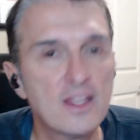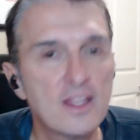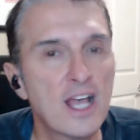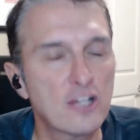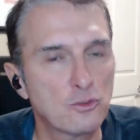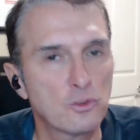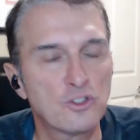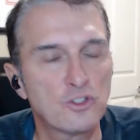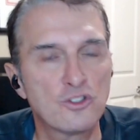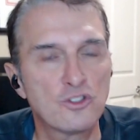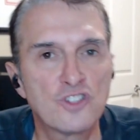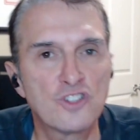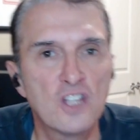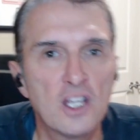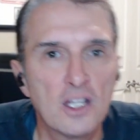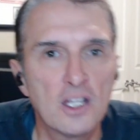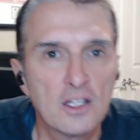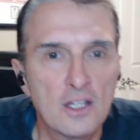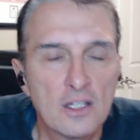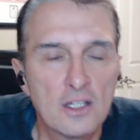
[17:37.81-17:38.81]
And that's what you're
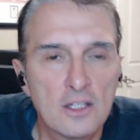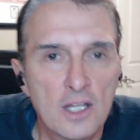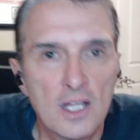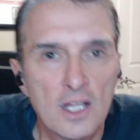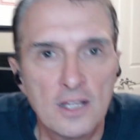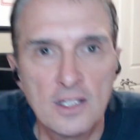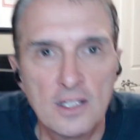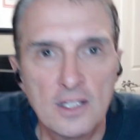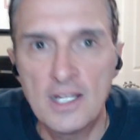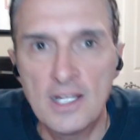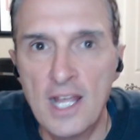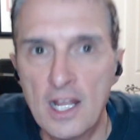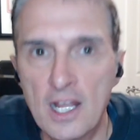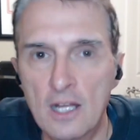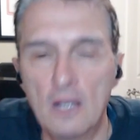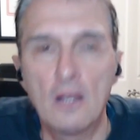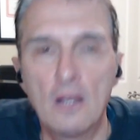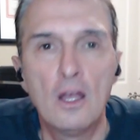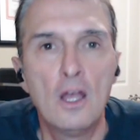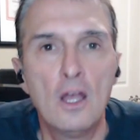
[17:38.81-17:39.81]
seeing in the
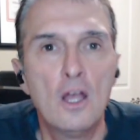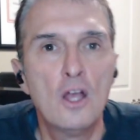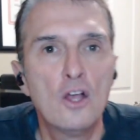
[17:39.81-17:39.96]
data.